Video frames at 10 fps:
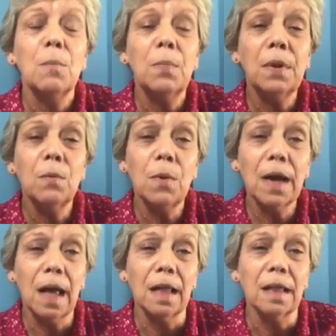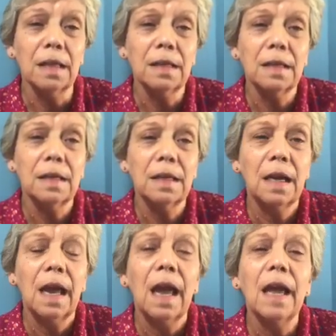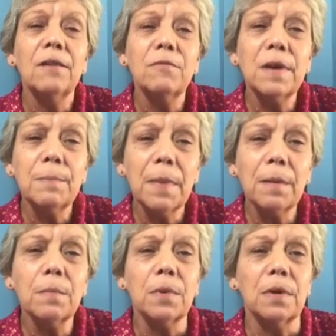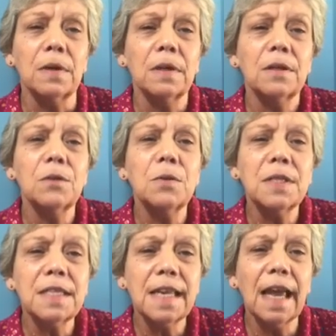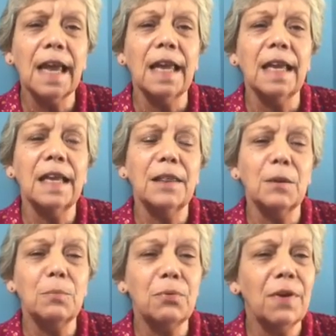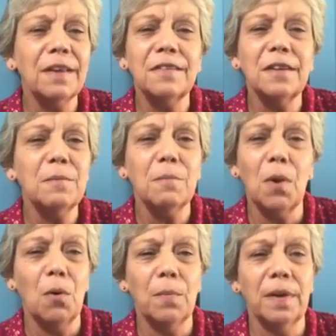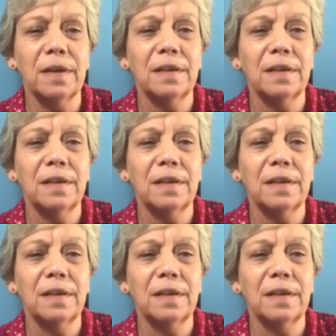be well, and remember to stay in the present moment,